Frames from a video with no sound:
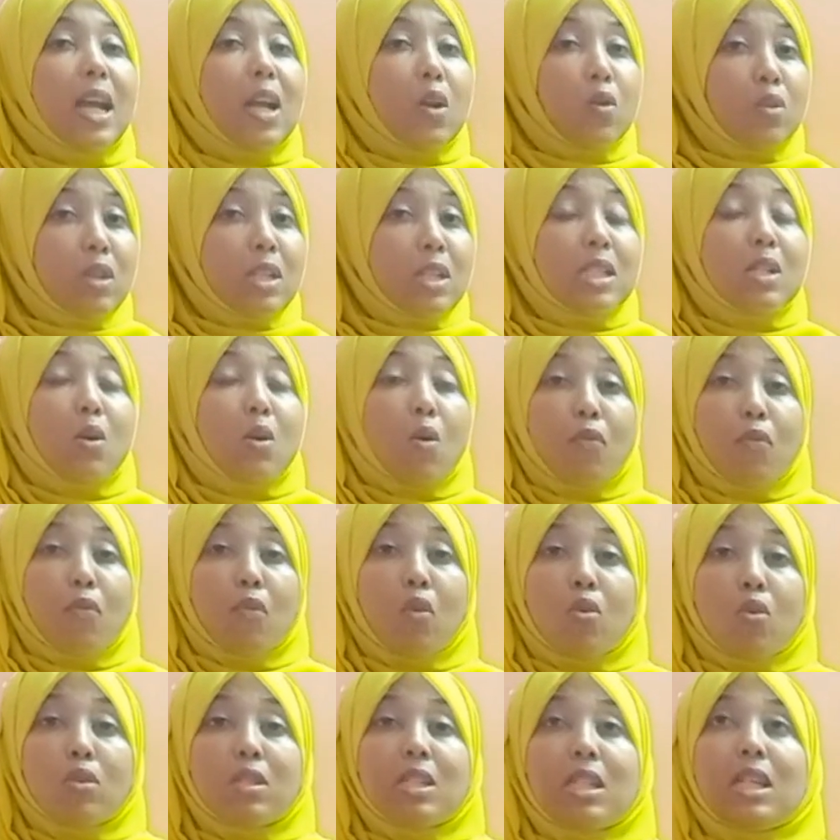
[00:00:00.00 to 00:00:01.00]
Now, this, of
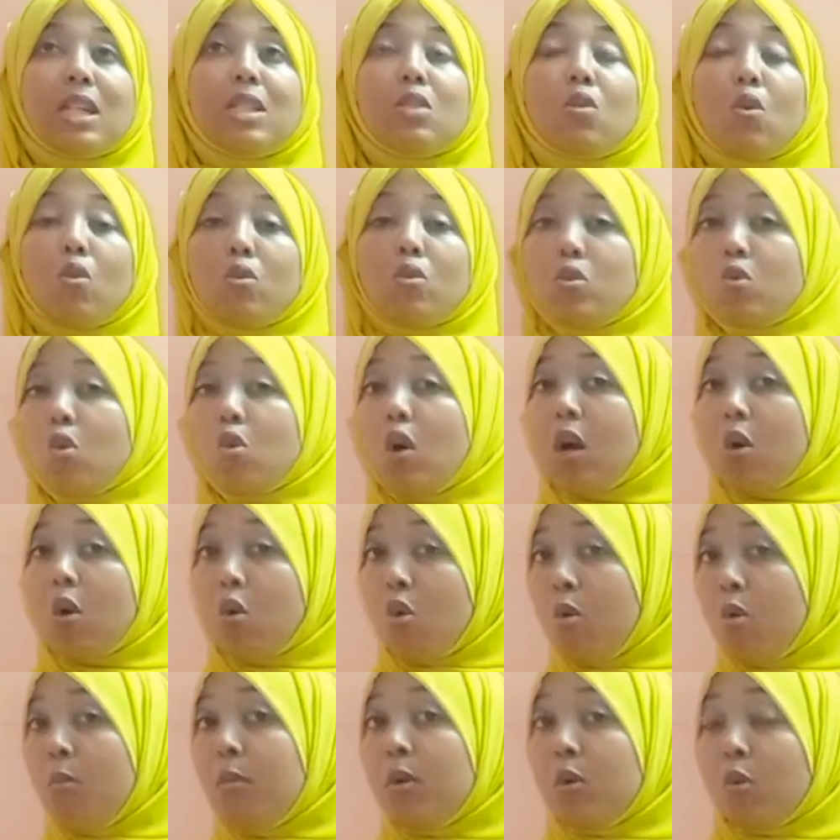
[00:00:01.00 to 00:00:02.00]
course, is also a
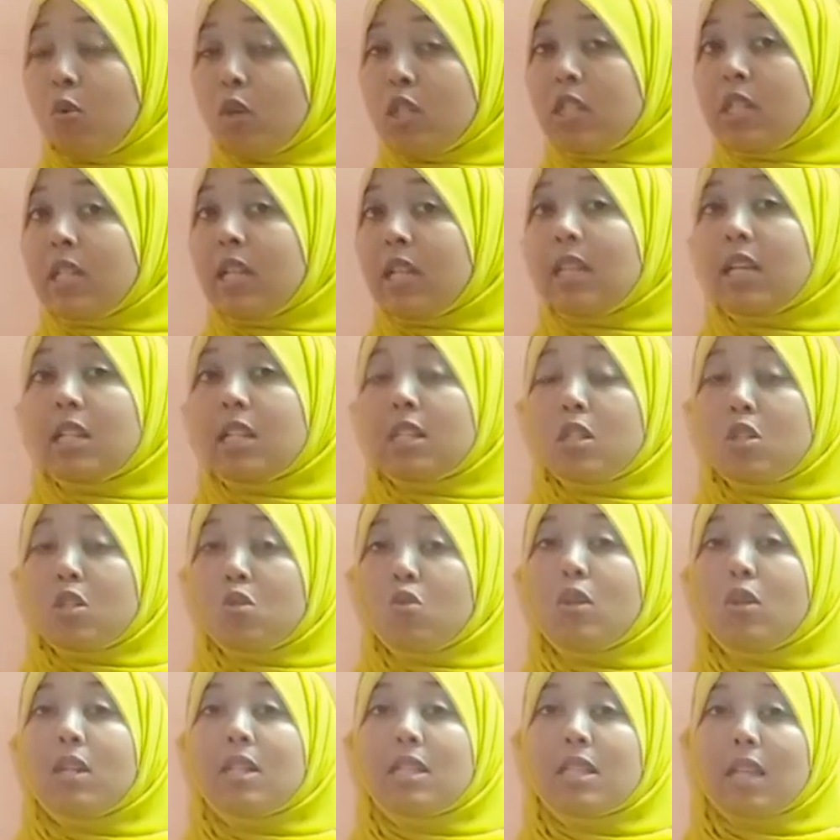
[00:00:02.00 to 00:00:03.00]
common question that
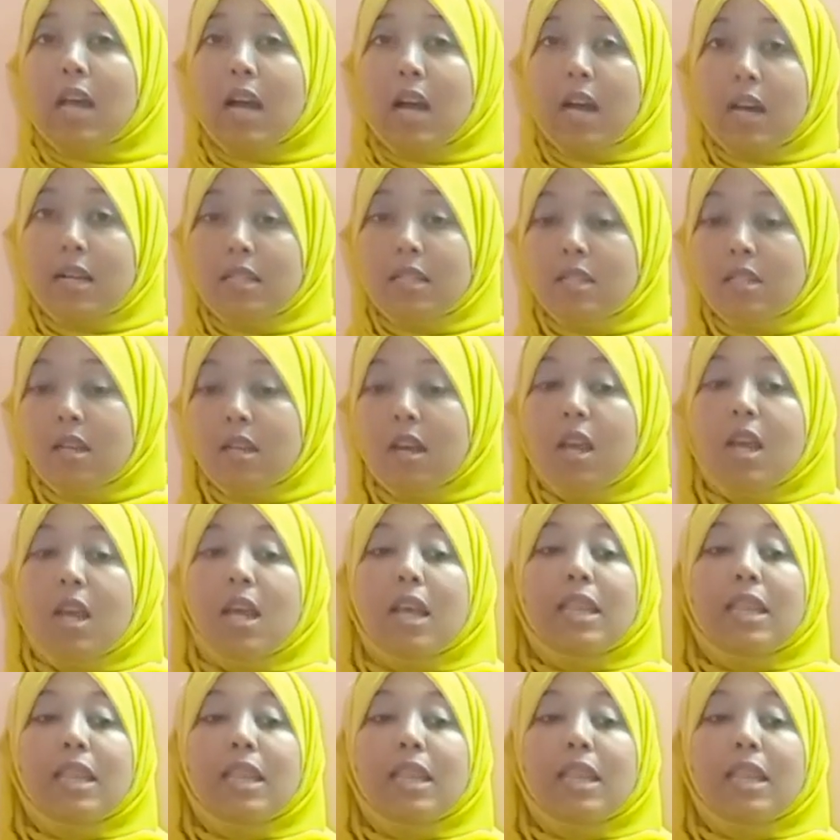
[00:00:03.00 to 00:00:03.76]
students are asked.